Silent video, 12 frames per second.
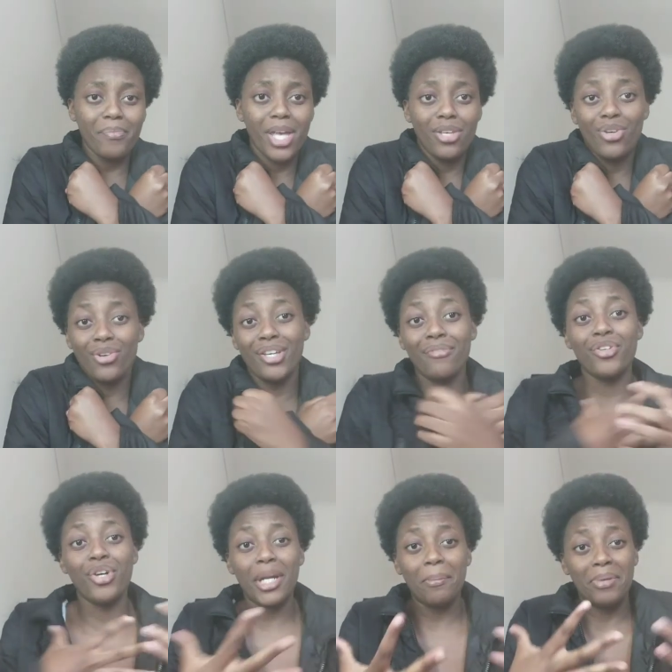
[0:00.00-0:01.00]
if you're
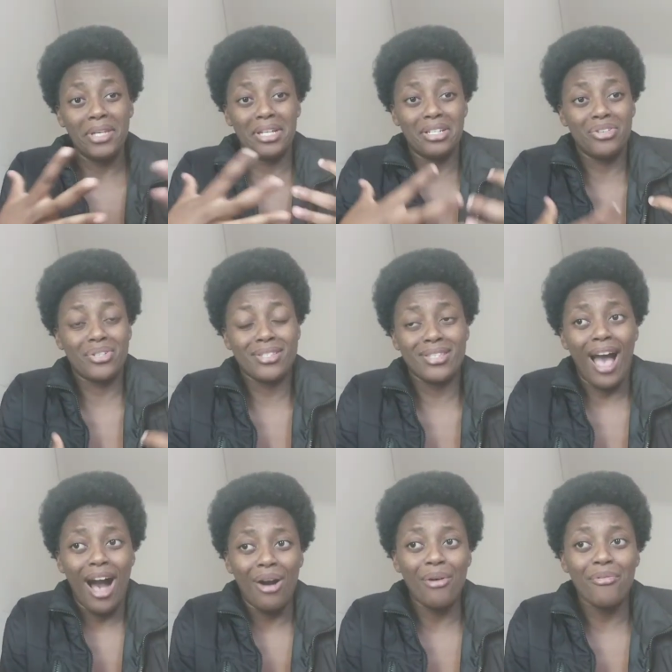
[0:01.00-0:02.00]
gonna be in
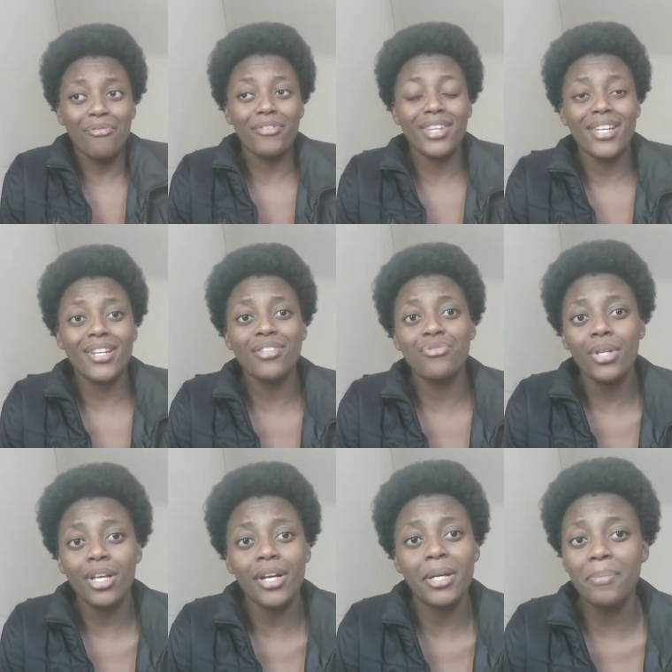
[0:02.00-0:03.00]
yourself, then it's
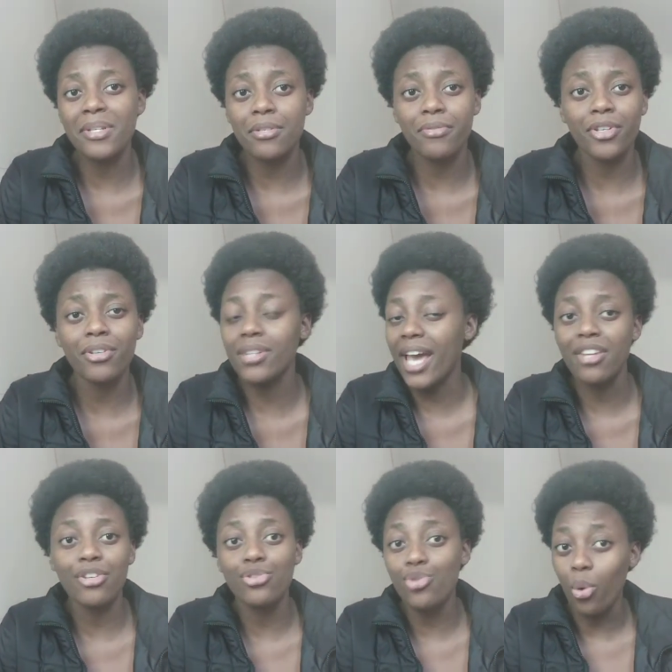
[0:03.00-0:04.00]
really gonna be difficult,
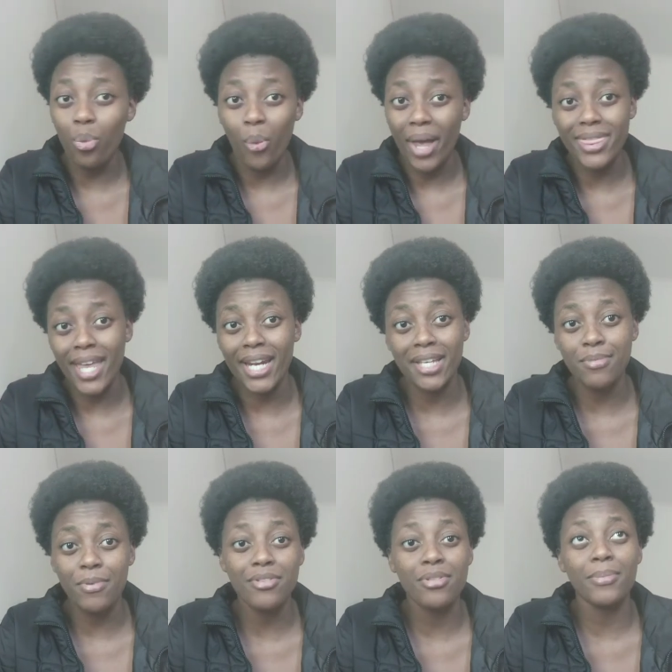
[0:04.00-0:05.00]
and you don't want that
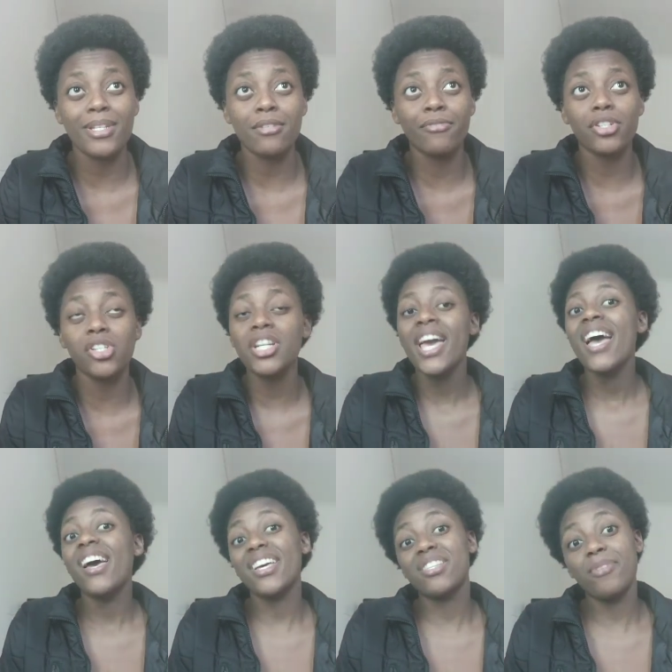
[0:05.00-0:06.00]
experience to be difficult,
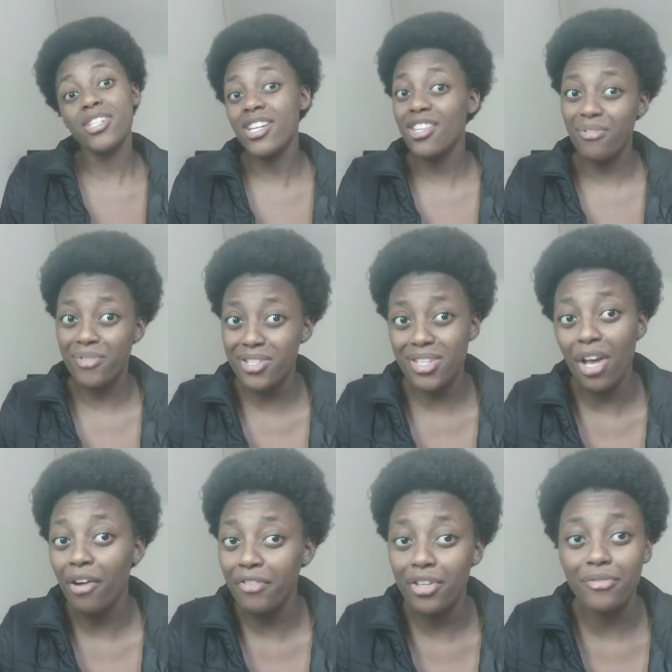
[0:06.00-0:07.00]
especially the first day
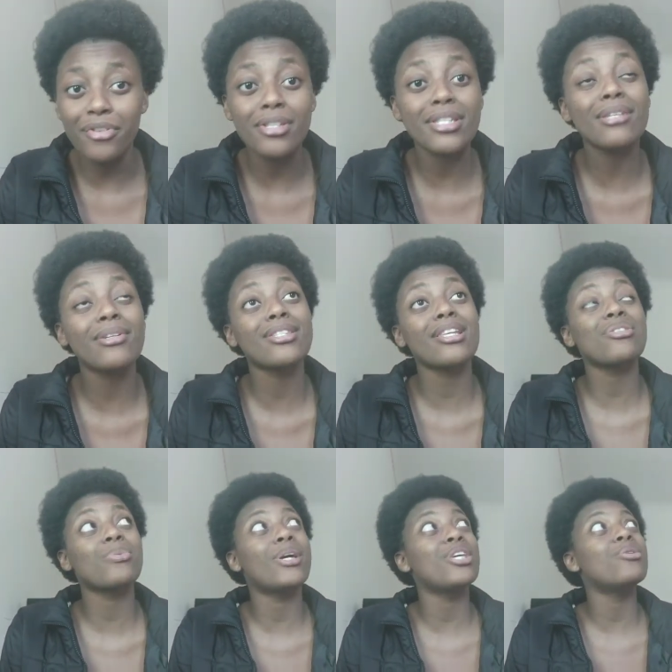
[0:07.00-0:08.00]
of university, because
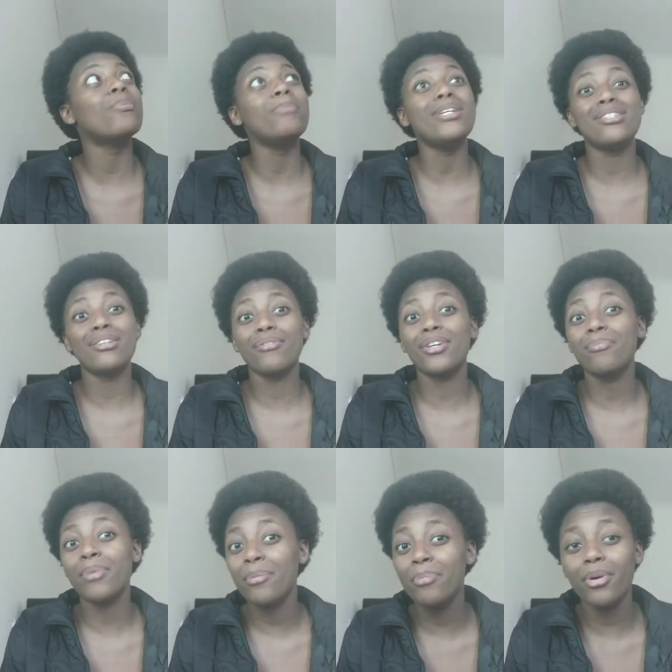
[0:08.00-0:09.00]
that's where you meet different
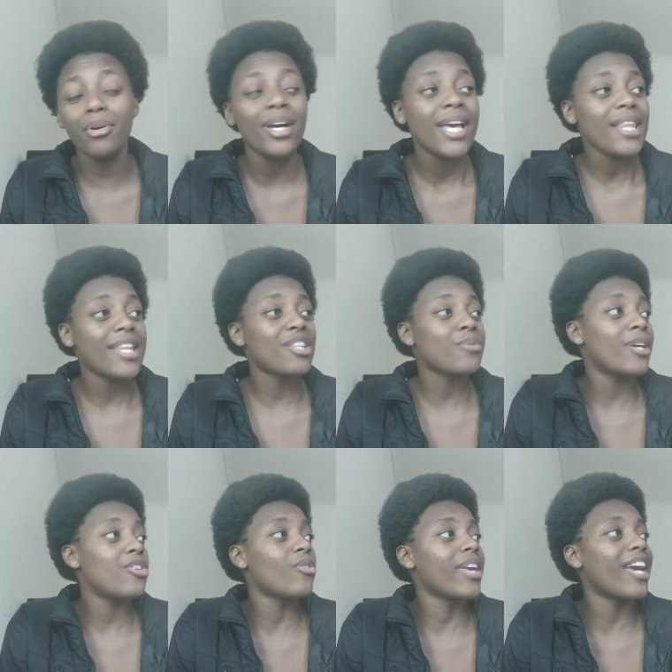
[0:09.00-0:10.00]
people. That's where
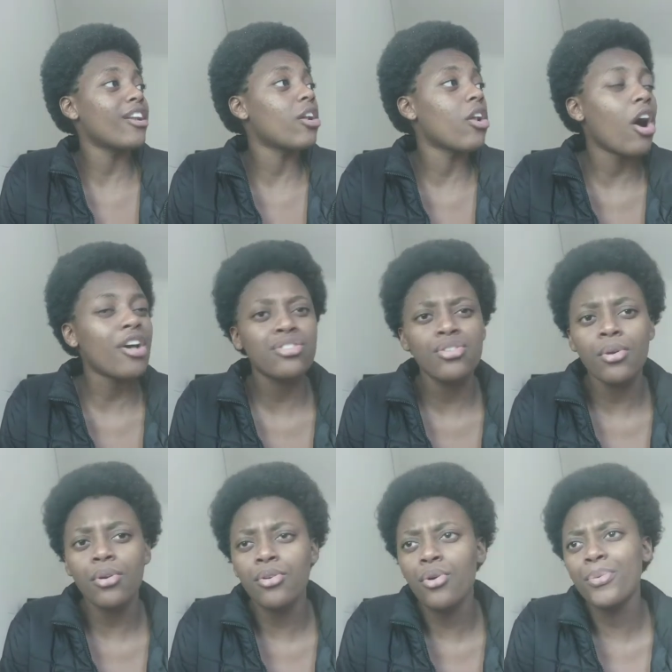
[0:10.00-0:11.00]
you get lost. You
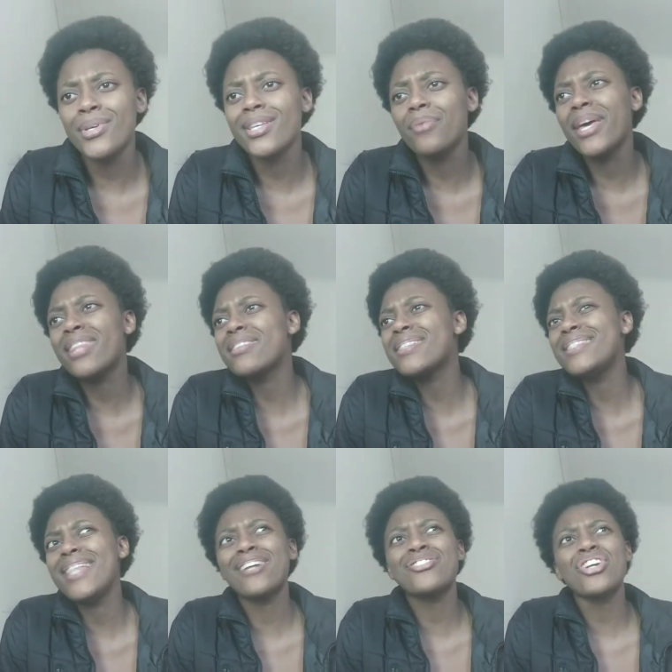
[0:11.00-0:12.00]
don't know where this
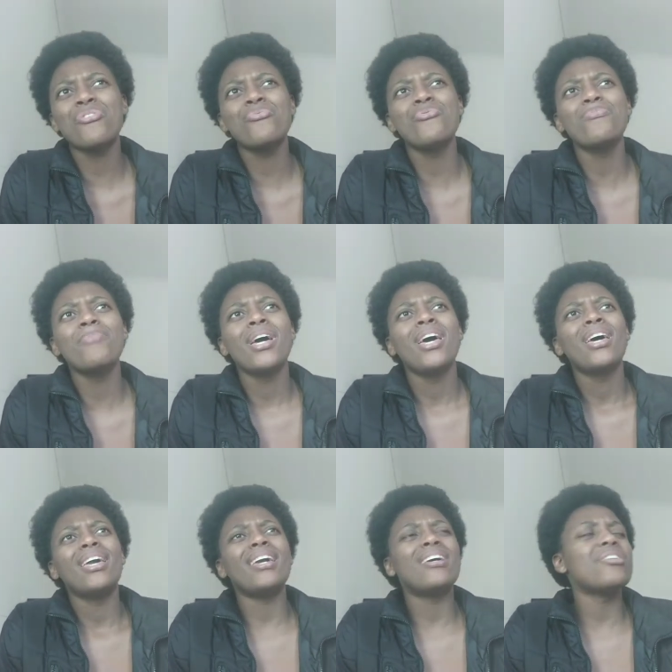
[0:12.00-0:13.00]
lecture room
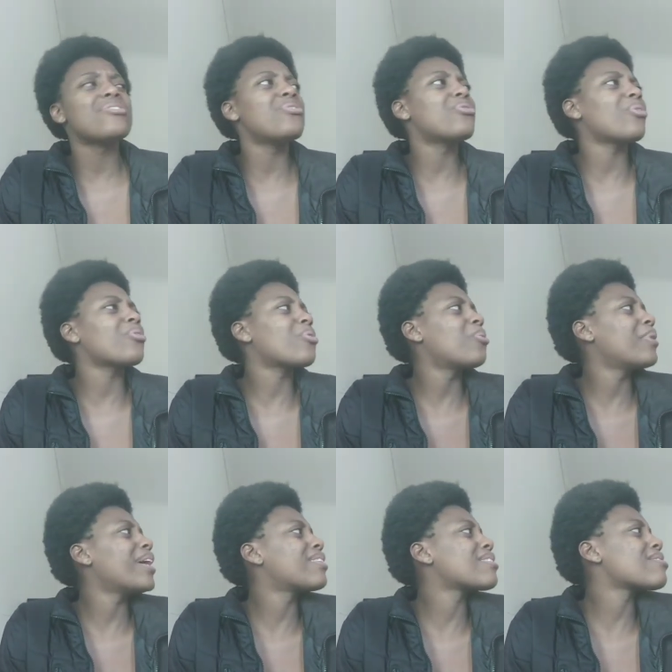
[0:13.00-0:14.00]
is. You don't know
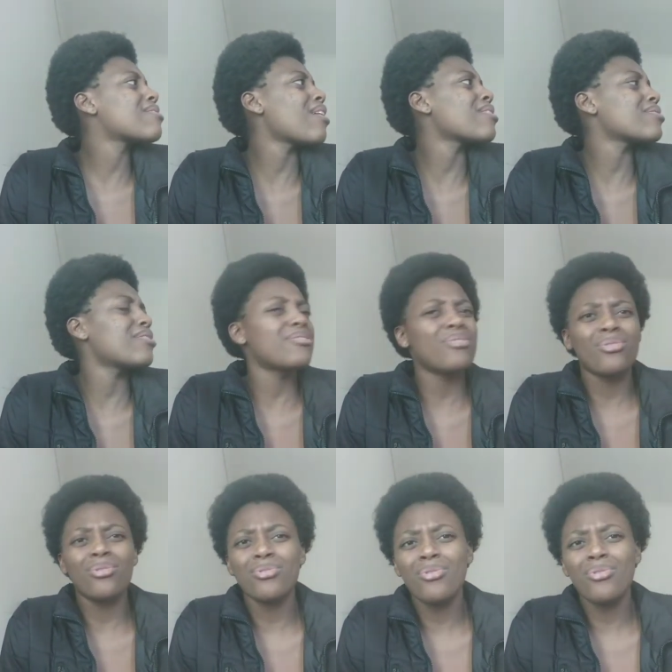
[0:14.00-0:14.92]
where this class is. You don't